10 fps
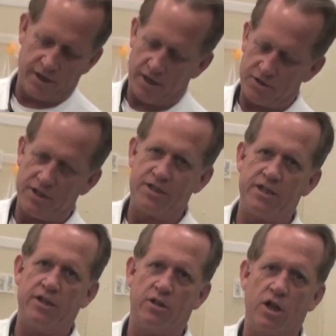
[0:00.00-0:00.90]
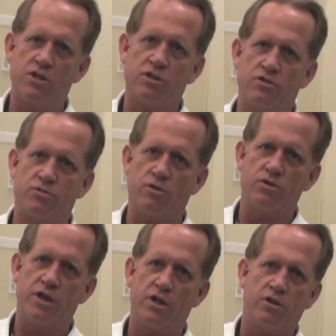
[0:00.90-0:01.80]
LCC, the Launch Control
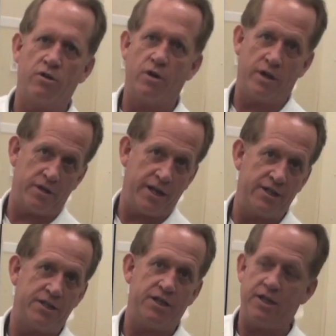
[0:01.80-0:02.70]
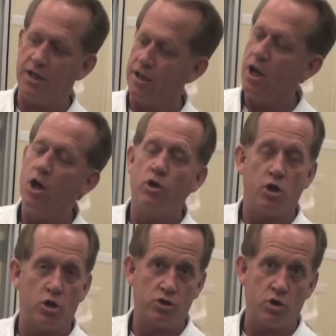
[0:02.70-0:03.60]
Center, Right. and NTD.
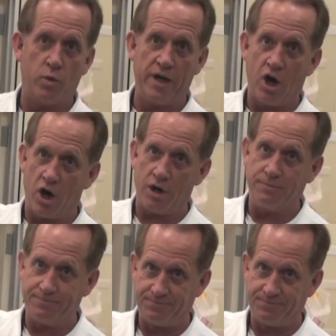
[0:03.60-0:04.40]
NTD is uh,